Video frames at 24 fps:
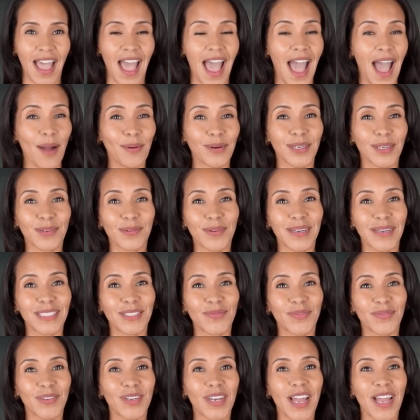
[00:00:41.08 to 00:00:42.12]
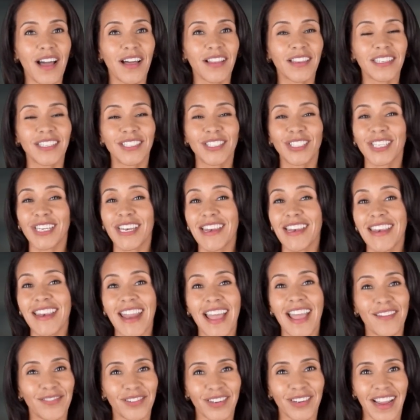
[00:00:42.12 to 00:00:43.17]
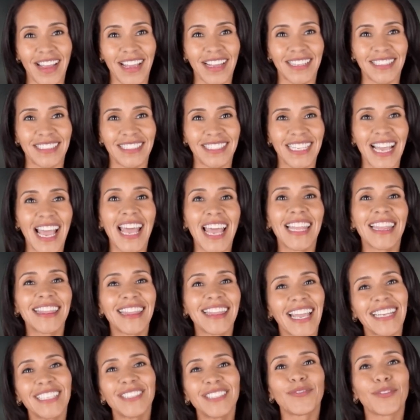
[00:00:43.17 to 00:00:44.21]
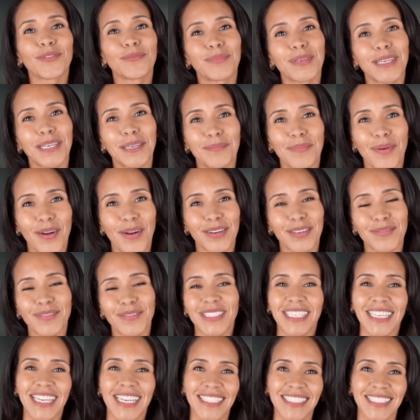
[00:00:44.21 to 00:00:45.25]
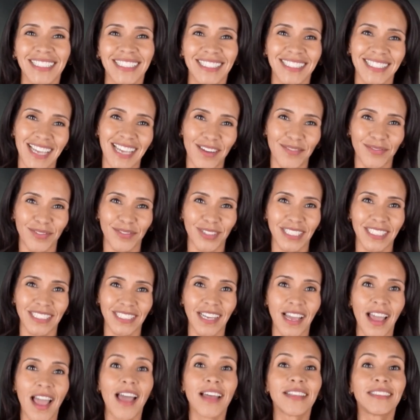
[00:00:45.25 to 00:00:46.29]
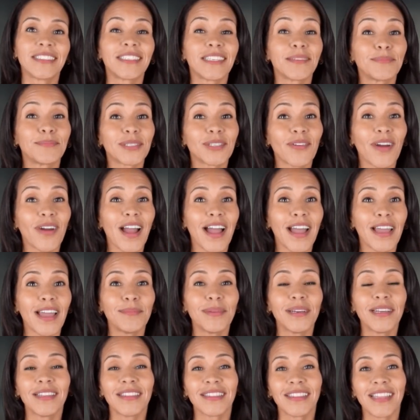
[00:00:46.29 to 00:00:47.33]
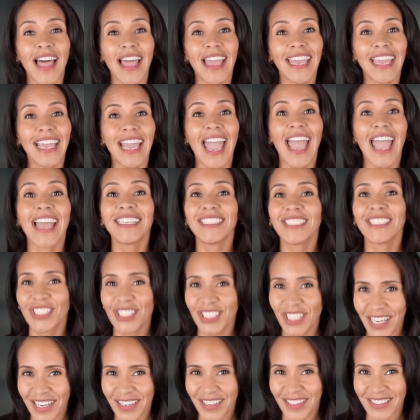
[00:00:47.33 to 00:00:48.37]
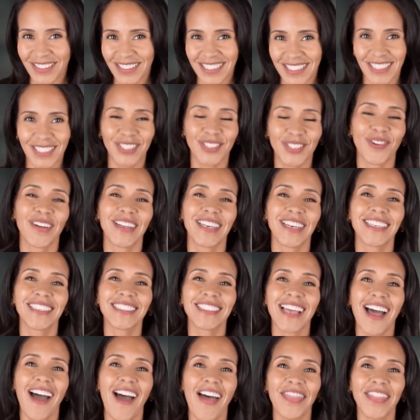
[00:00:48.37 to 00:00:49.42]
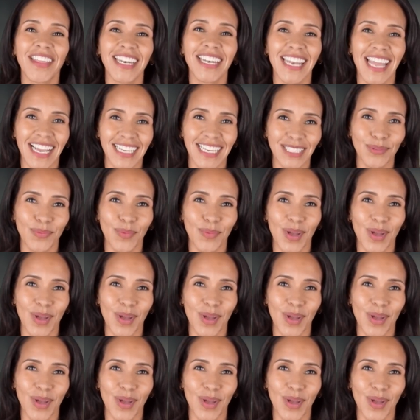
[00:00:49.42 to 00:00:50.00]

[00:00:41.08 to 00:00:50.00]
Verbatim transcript: Our quest for knowledge never ends. Thanks for being part of today's discovery. Subscribe, like, and share to join us on the next